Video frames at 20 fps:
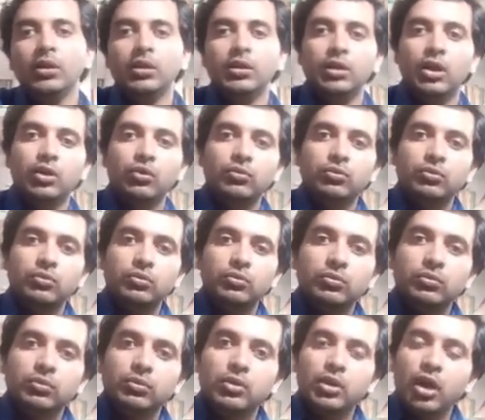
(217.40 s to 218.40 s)
Now,
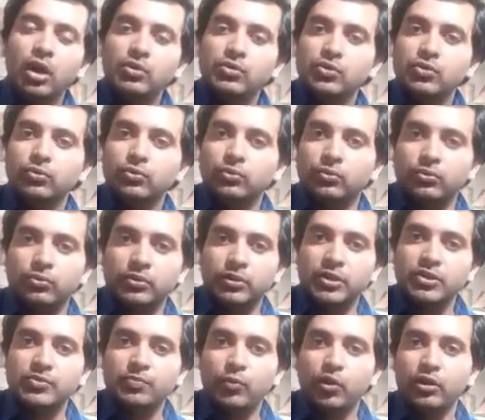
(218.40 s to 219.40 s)
how do
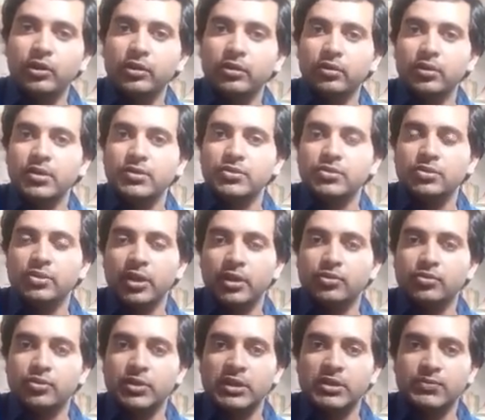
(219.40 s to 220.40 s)
these pollen grains
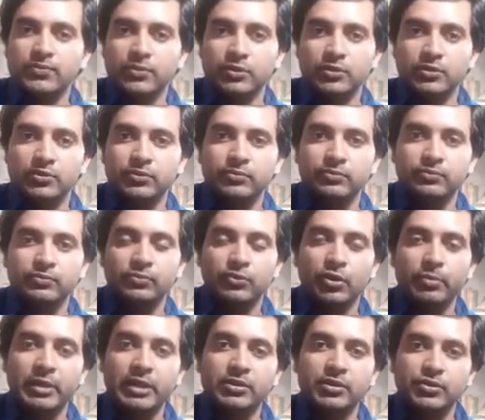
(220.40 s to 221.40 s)
get transferred
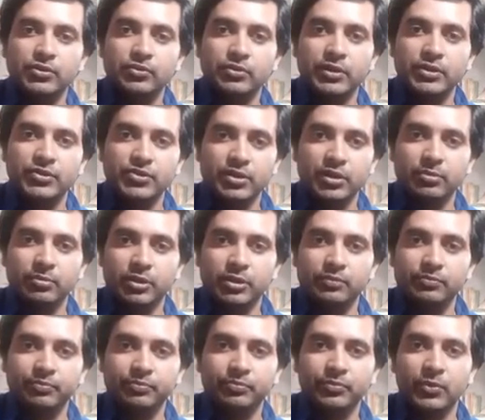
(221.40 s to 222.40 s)
from anther to the stigma?
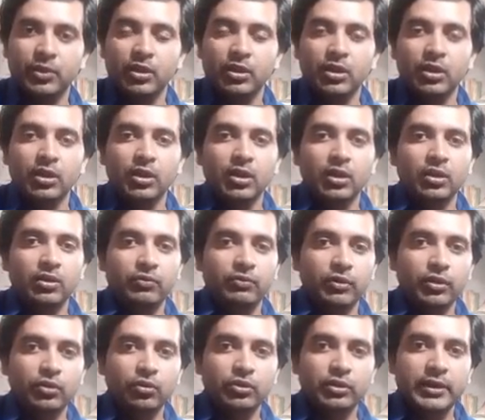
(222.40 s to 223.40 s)

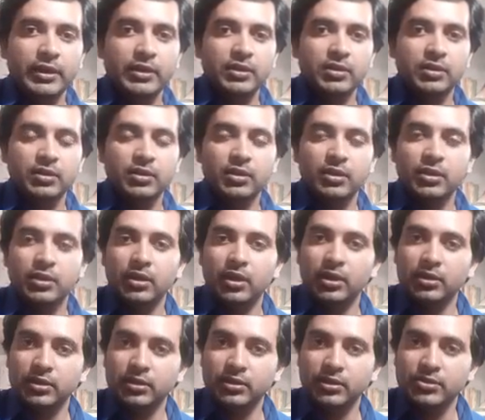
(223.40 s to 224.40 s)
We know that
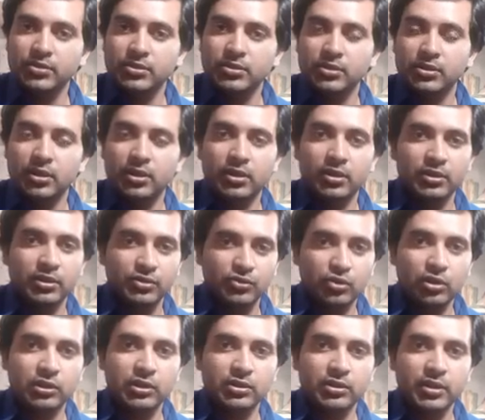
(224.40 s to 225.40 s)
under these
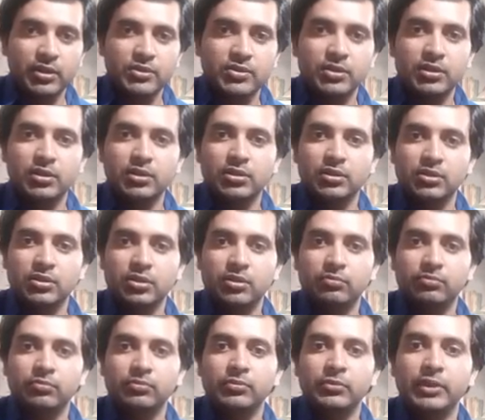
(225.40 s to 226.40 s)
all the things under the
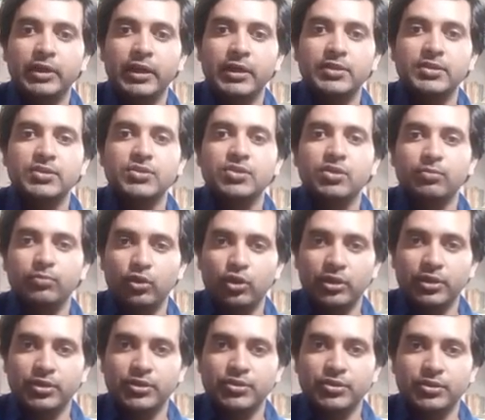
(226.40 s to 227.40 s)
term agents of
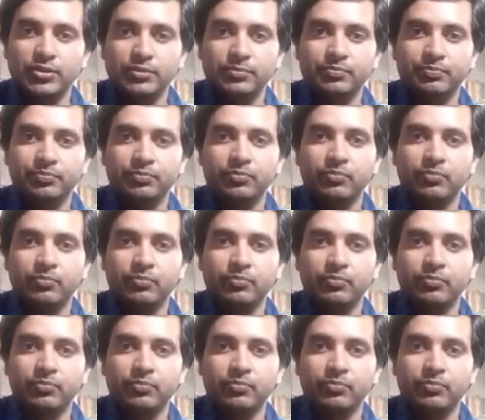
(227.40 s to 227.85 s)
pollination.